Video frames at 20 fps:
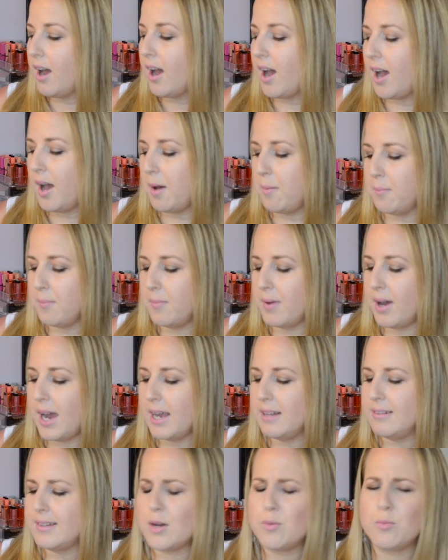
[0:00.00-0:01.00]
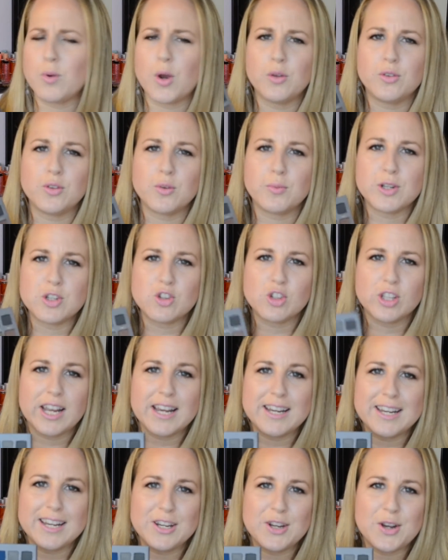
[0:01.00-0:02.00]
I said rose originally,
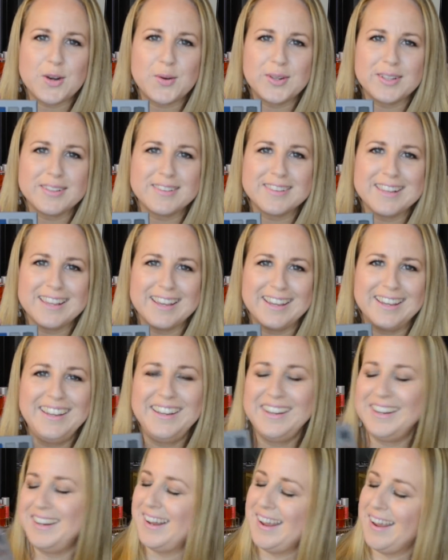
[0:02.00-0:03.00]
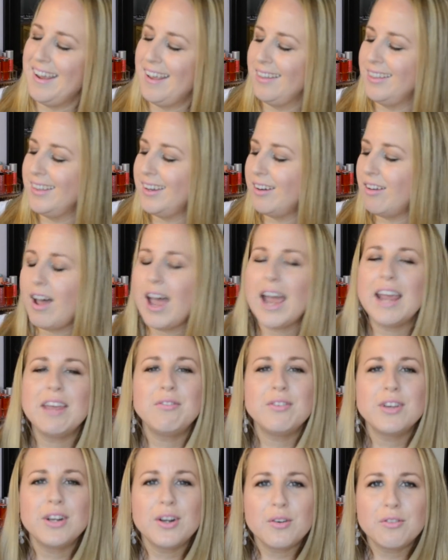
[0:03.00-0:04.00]
I didn't notice the little
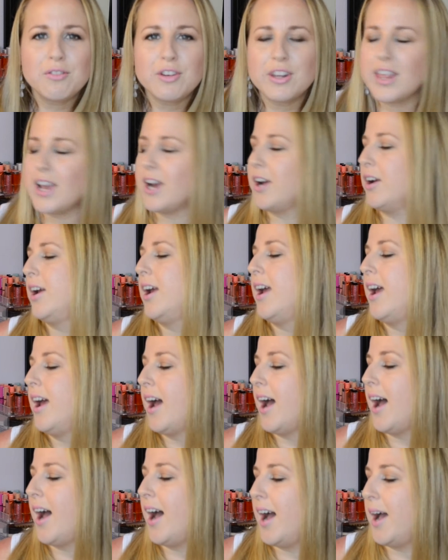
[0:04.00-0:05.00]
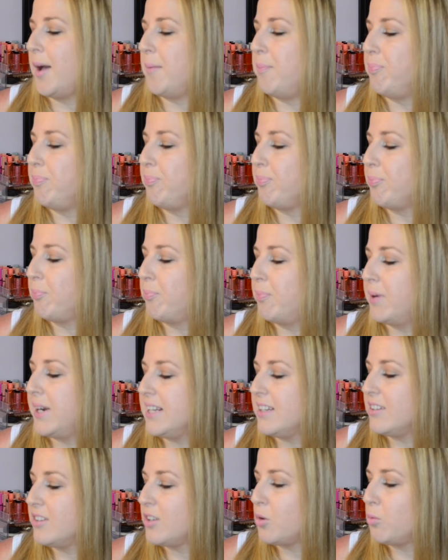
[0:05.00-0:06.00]
hyphen over there. But
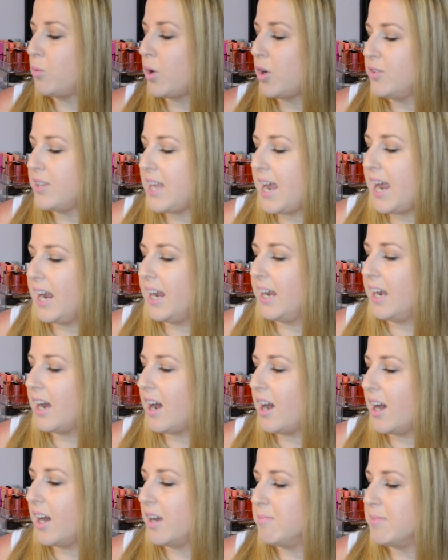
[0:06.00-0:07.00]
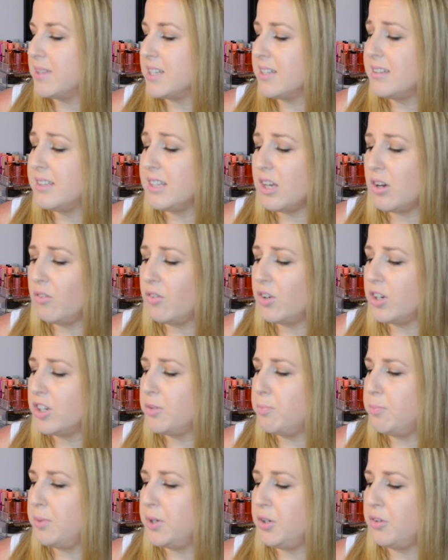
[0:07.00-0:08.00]
it's so rosé, the silver
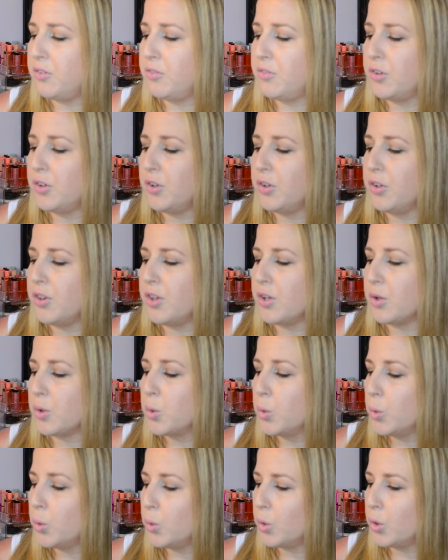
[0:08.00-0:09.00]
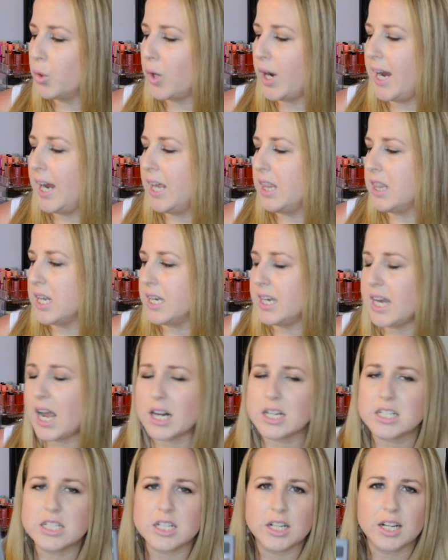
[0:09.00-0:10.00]
is beautiful, the cool gray, the
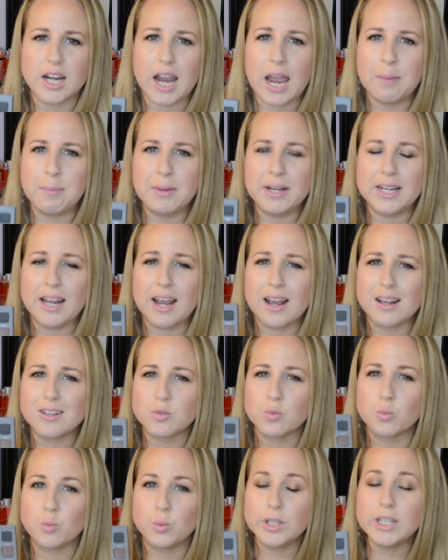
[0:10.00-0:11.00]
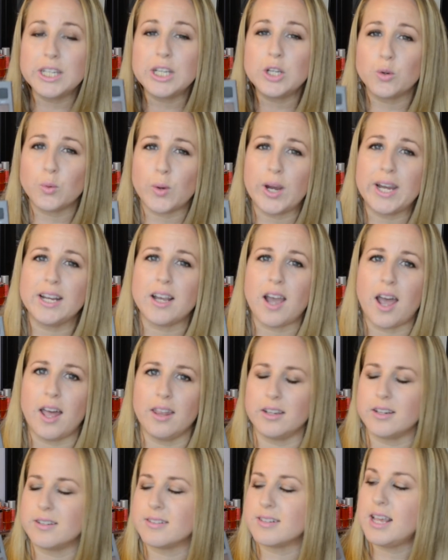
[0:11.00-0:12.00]
nectar. I mean, it has really great
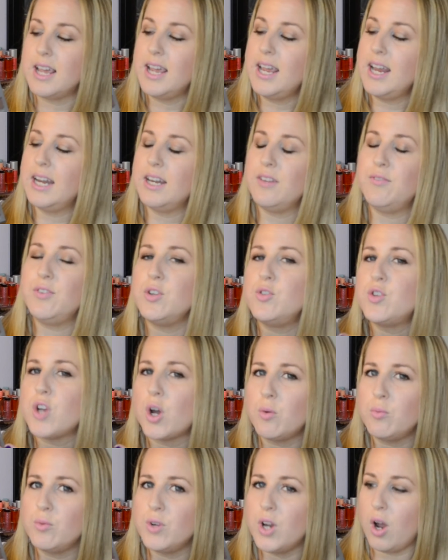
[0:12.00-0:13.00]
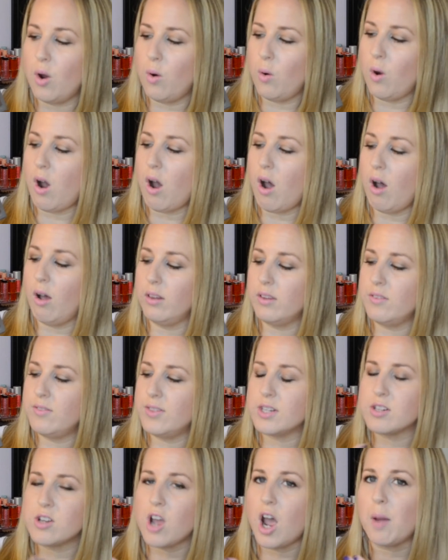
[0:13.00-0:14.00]
colors. If you don't know, all of
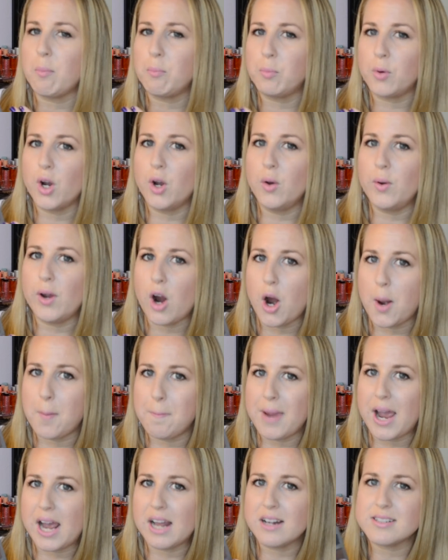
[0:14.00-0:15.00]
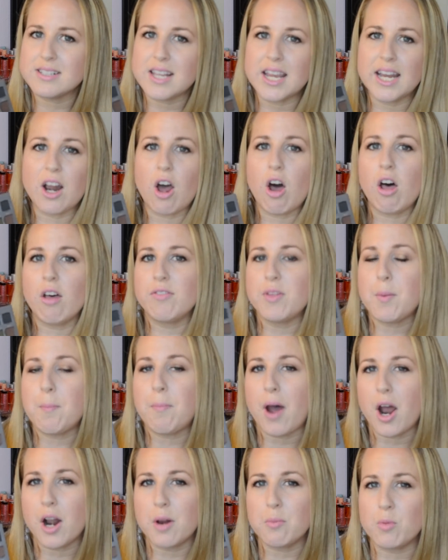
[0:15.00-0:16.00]
the top row are mattes and all of the
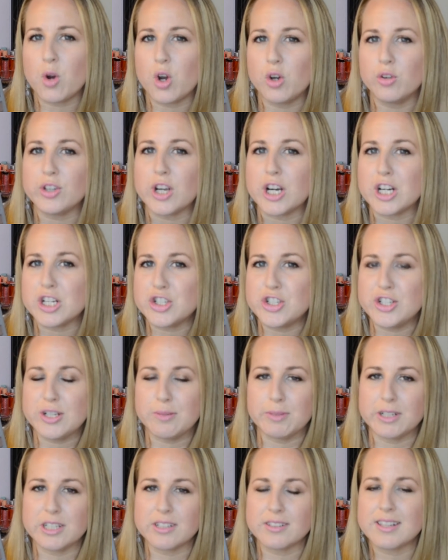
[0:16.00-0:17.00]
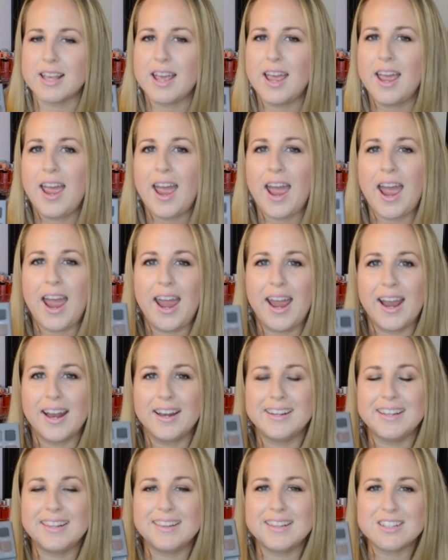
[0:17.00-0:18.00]
bottom rows are shimmers.
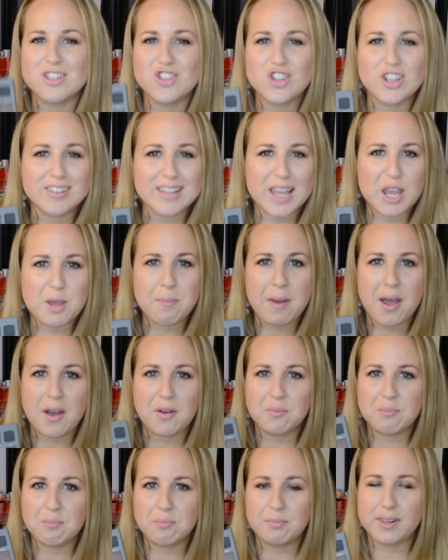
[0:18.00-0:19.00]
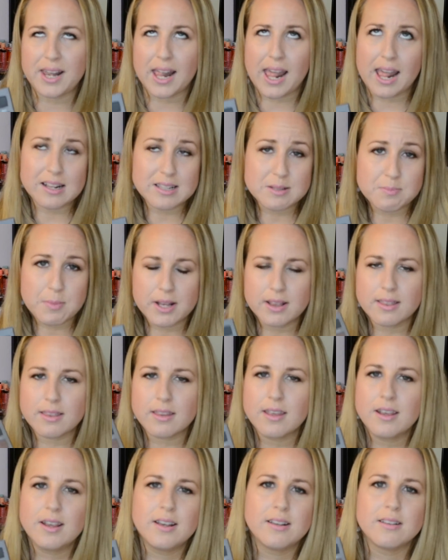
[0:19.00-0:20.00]
And this just came out last month,
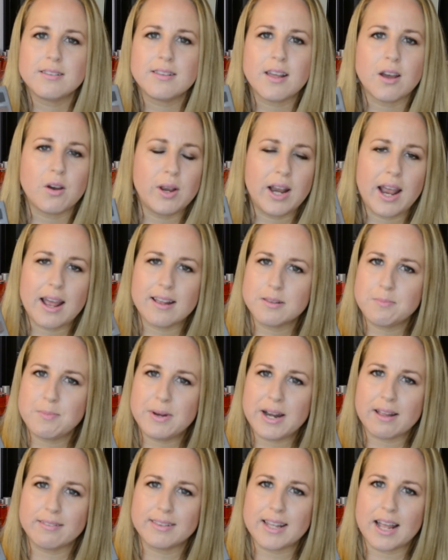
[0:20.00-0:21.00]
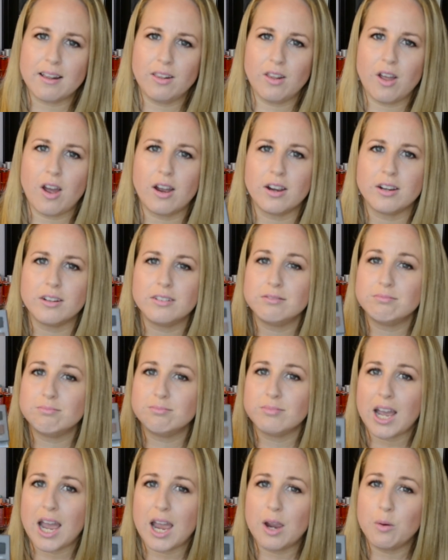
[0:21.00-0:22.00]
so it hasn't been out that long.
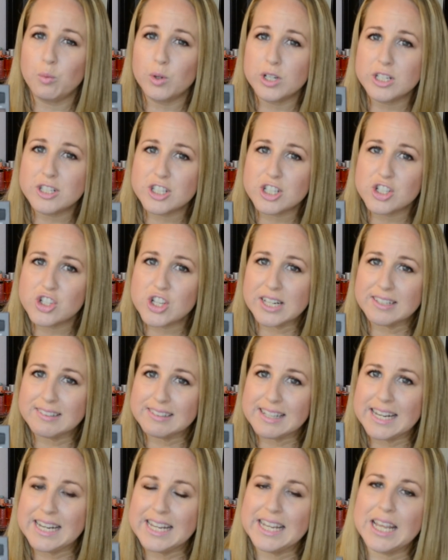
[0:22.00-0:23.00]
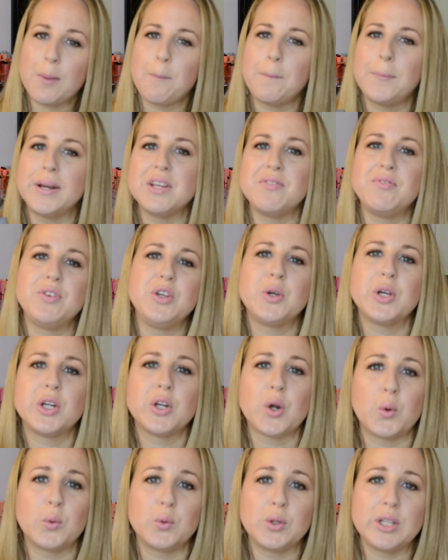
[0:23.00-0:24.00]
I would suggest getting it, but if you
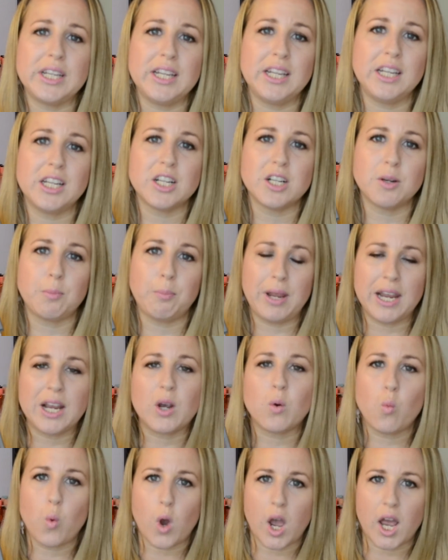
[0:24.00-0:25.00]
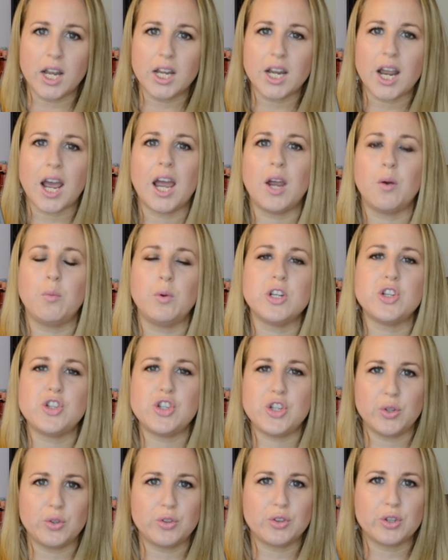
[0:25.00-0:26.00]
can only pick one, I would
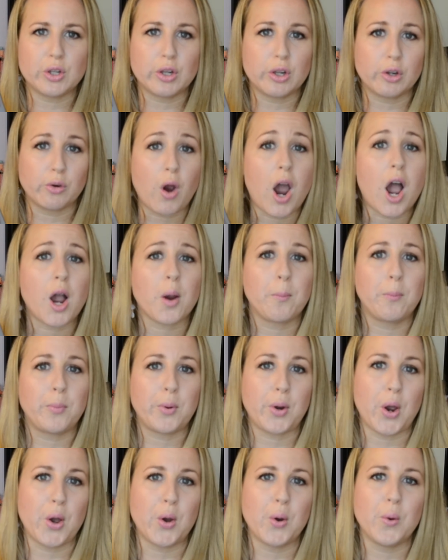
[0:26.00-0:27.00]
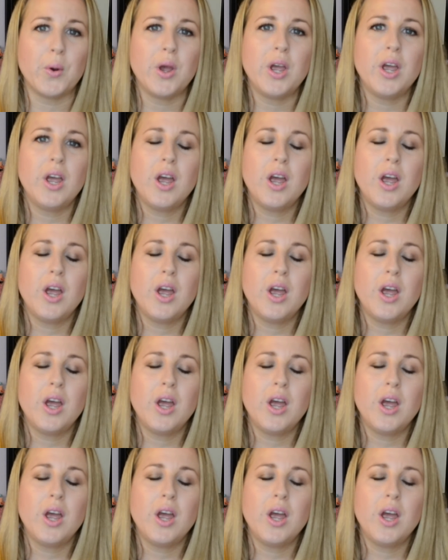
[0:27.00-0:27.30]
choose the Lorac Pro